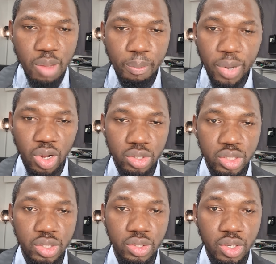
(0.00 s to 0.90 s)

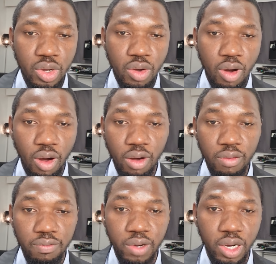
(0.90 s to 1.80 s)
plot
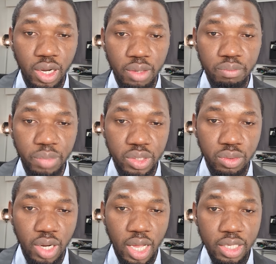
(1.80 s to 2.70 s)
of
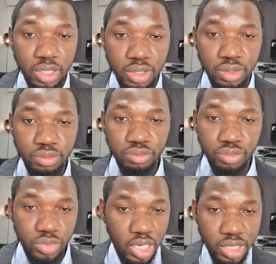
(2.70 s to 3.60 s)
particular,
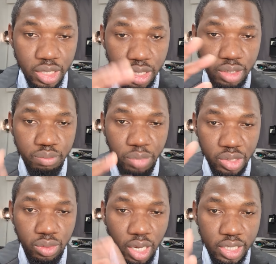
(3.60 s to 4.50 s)
let's say,
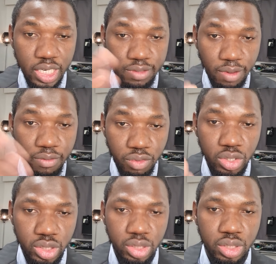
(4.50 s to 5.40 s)
particular transfer
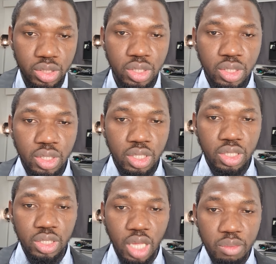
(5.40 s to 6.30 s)
function,
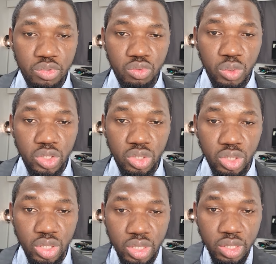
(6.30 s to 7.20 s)
in terms of which
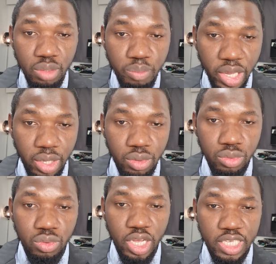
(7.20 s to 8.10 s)
is making you
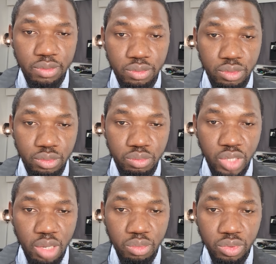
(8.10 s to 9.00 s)
to
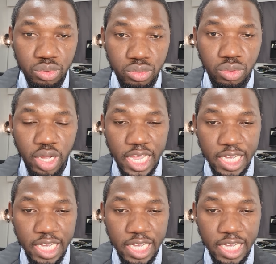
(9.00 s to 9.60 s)
be able to